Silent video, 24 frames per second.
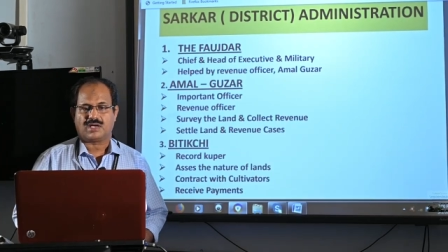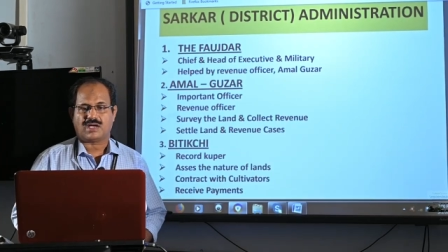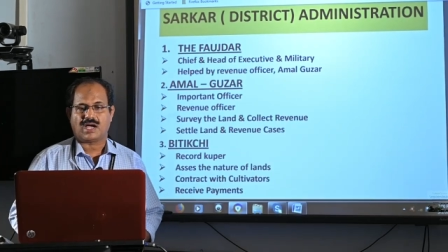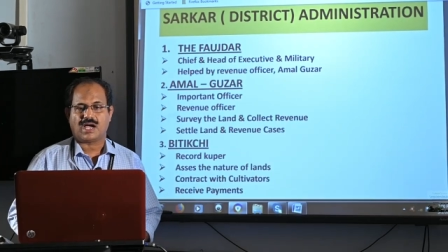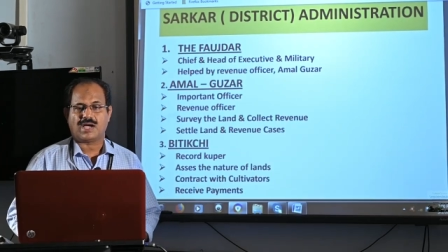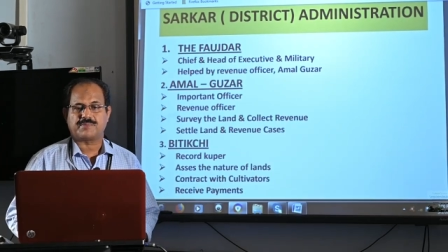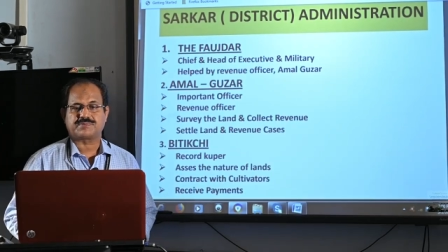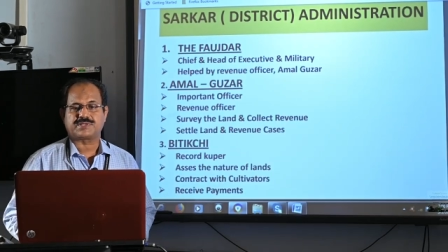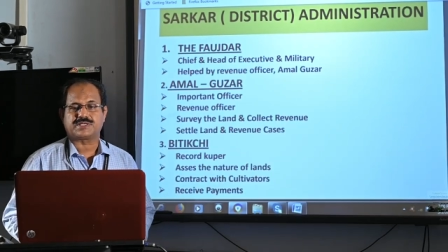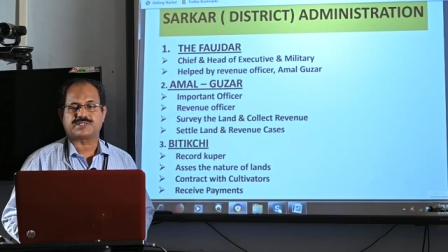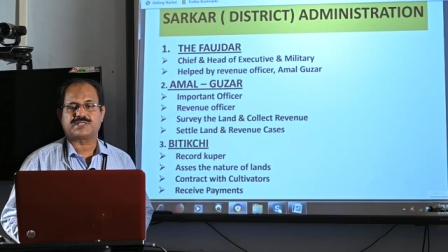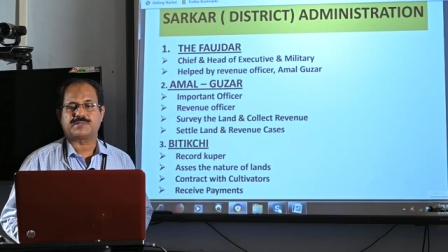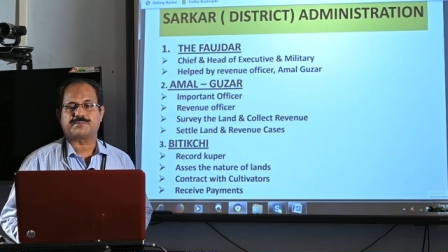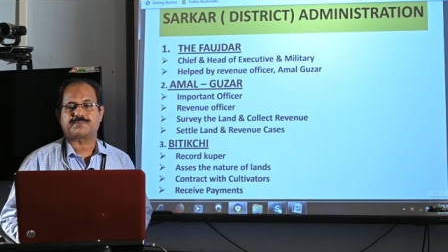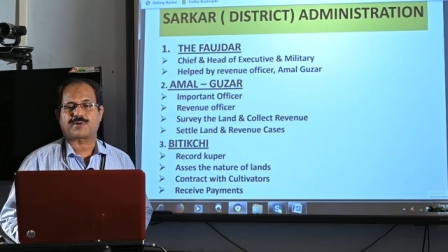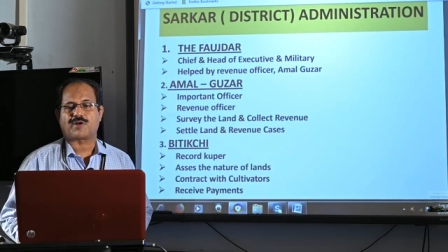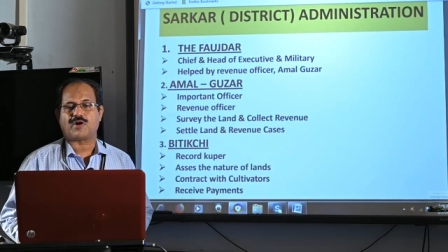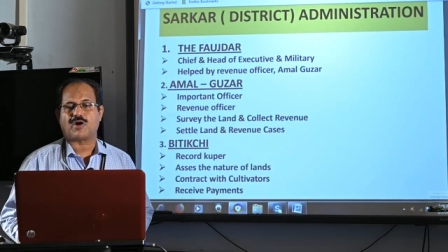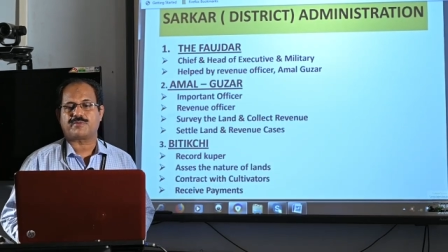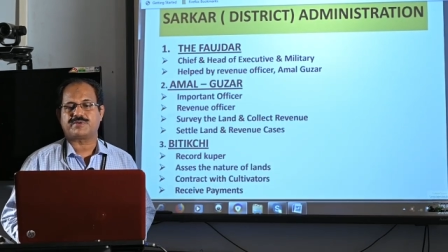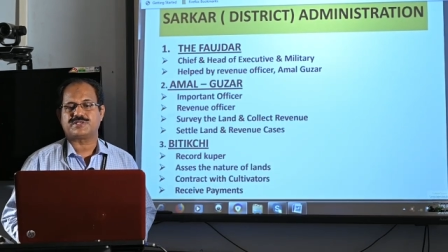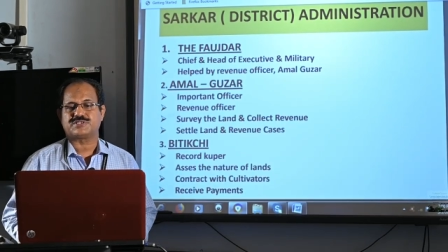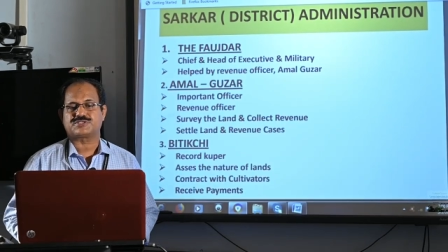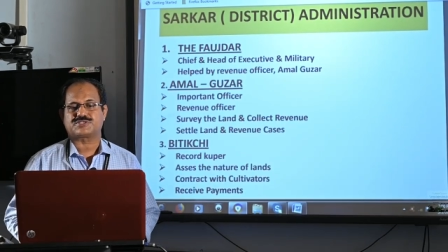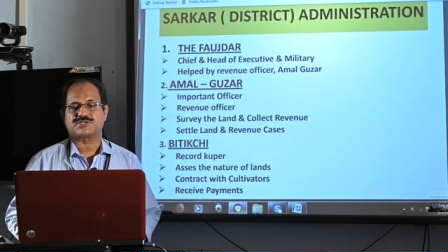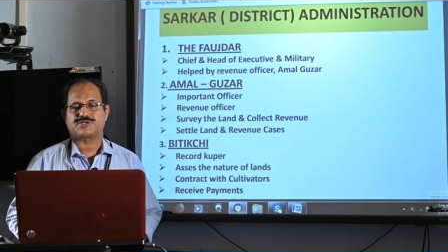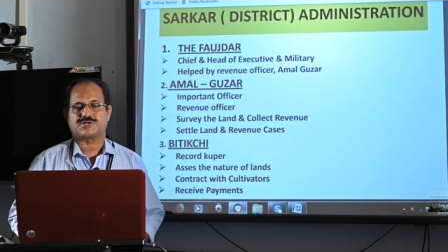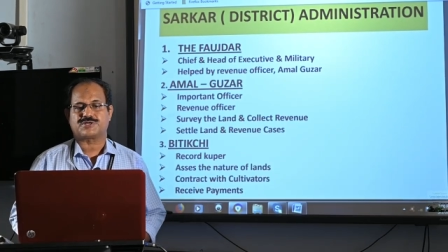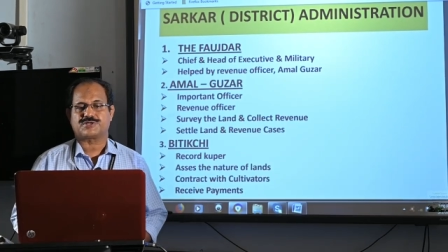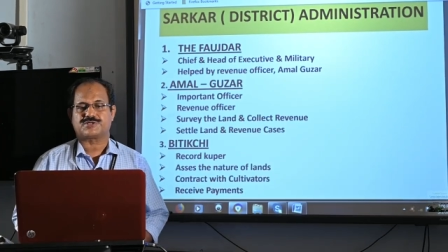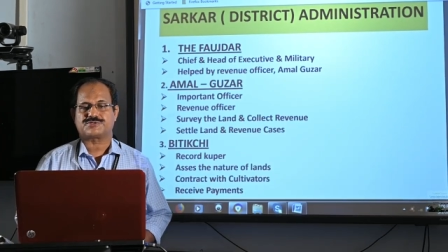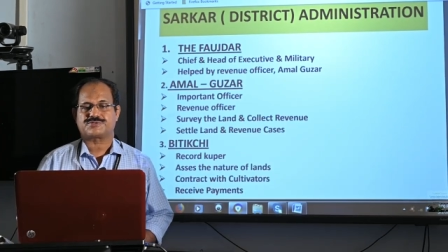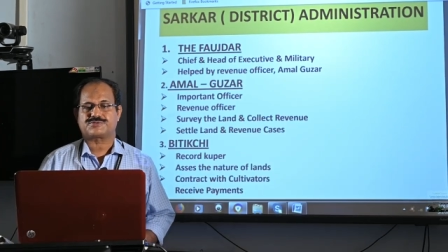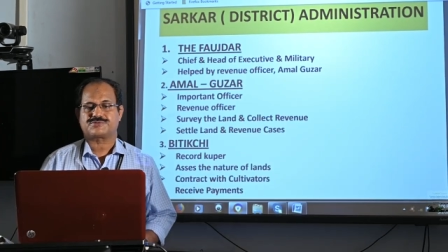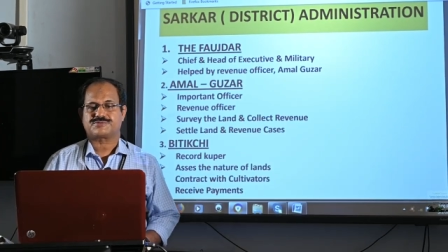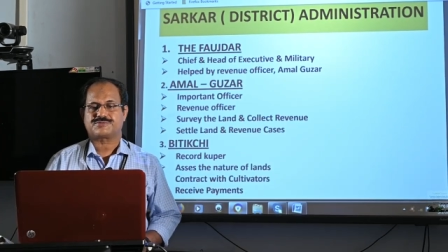After the
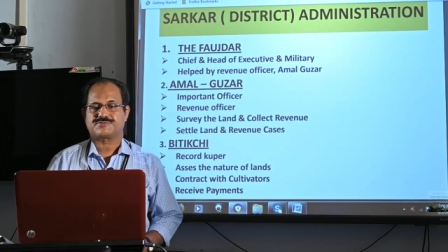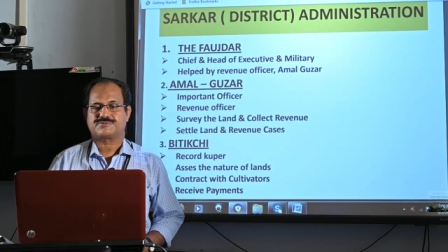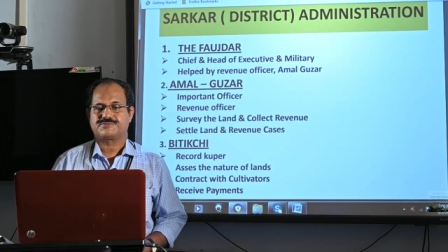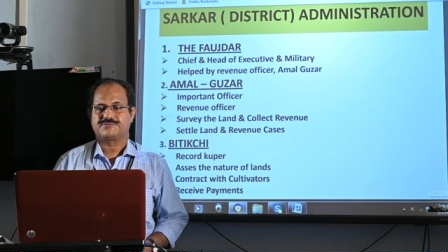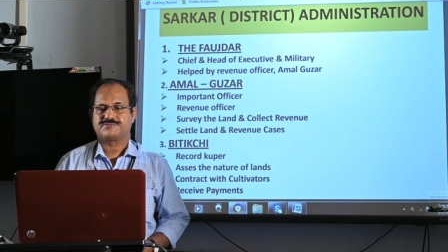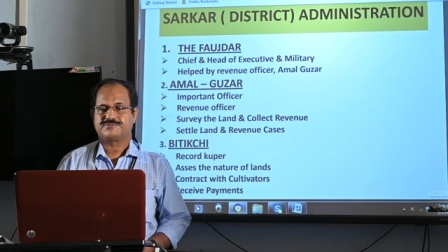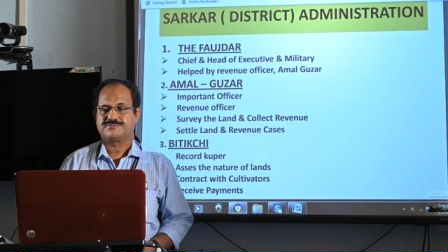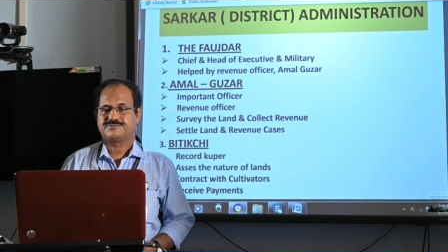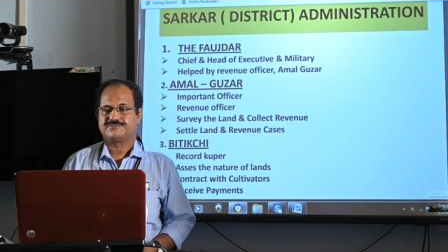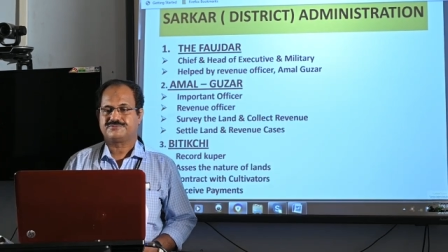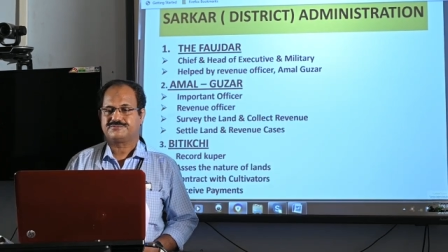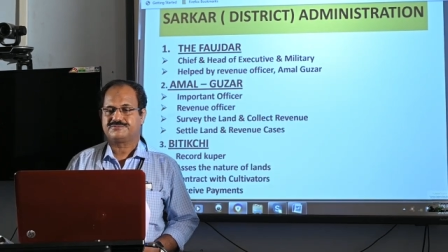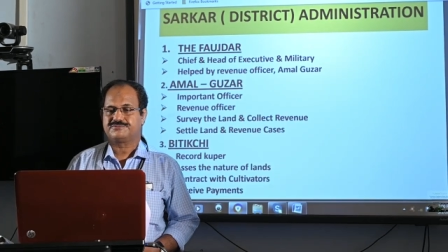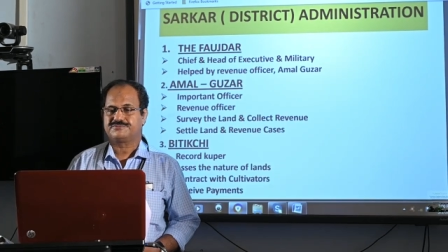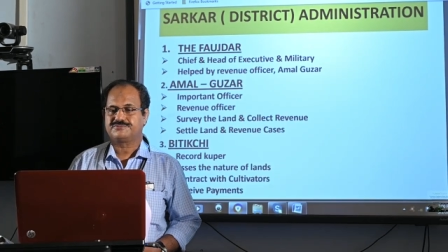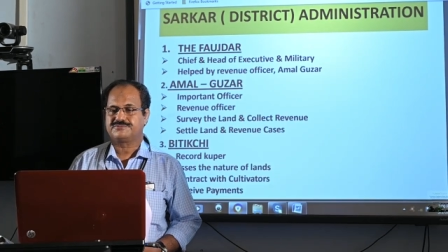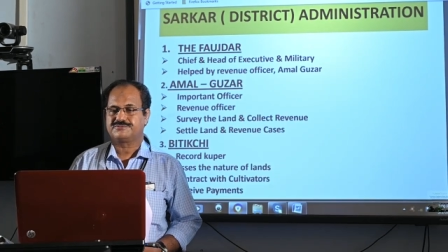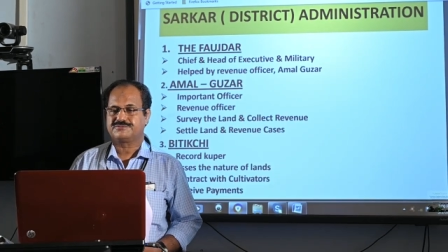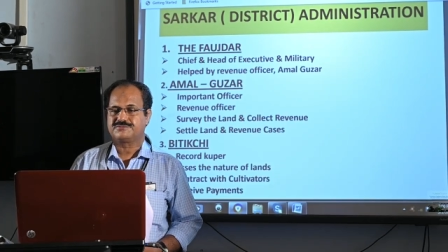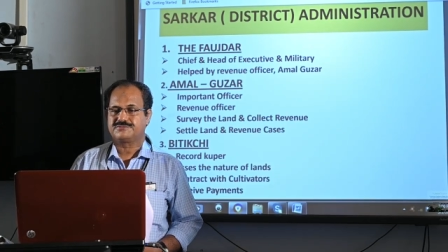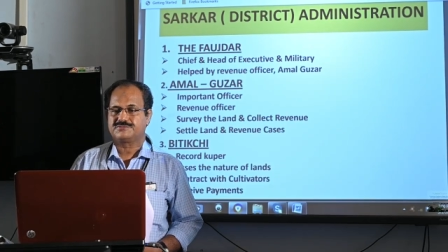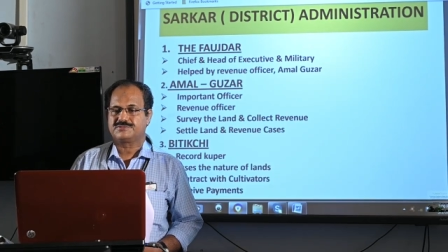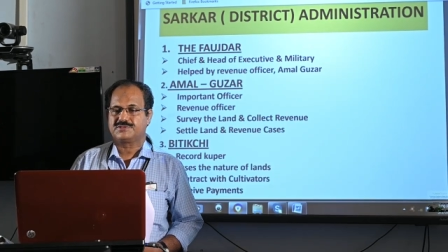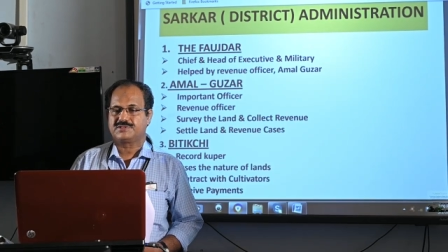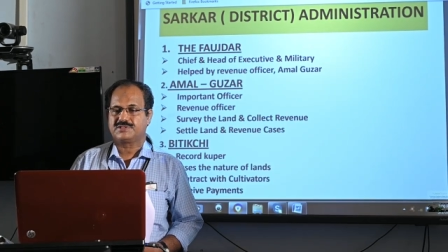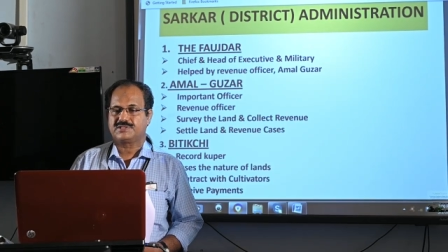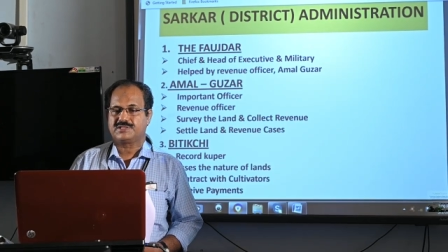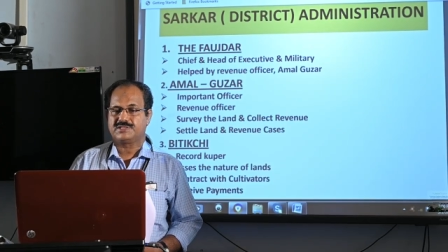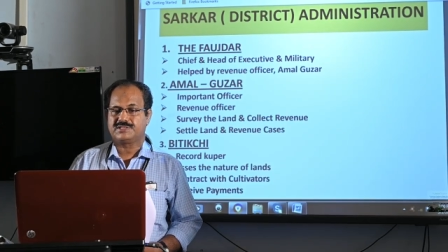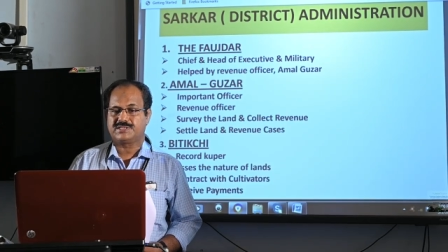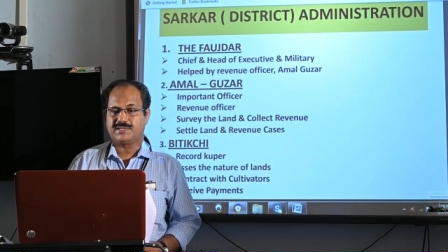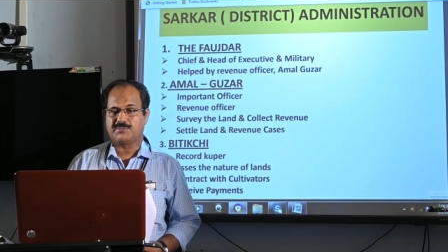provinces, in